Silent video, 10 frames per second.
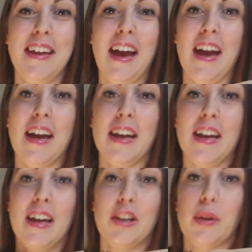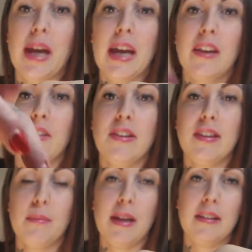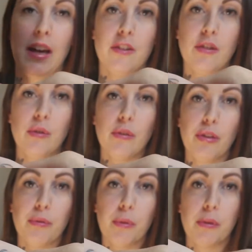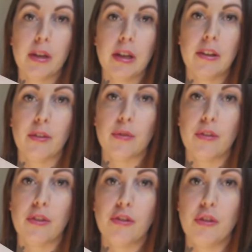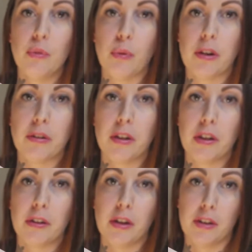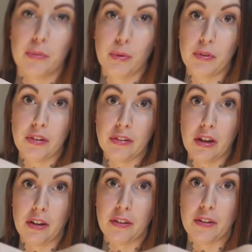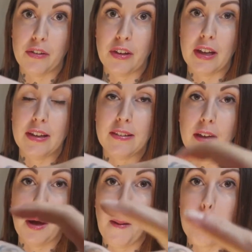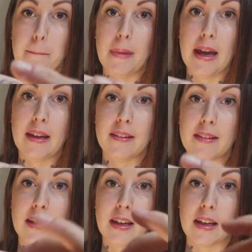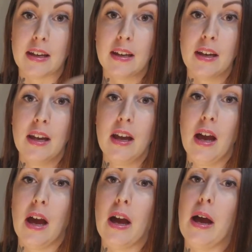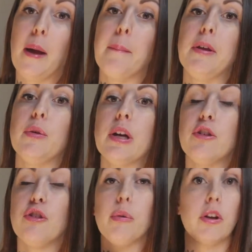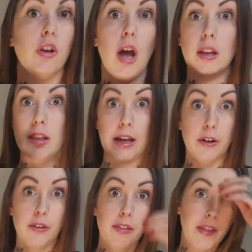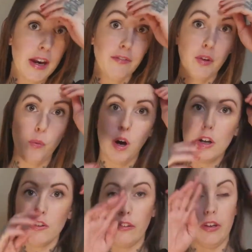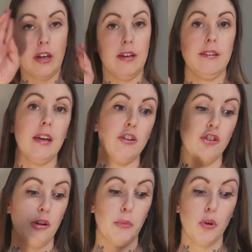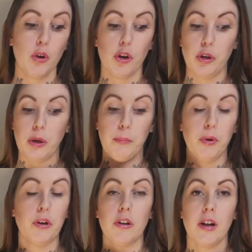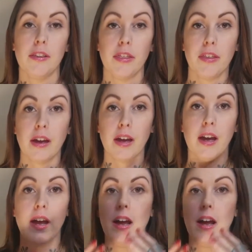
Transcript: Yeah, you can't even see my tattoos through it. Those are the two watercolor Osmosis colors. It's amazing. You can do it a lot lighter than that if you want, just a nice light shimmer, or you can put it on thick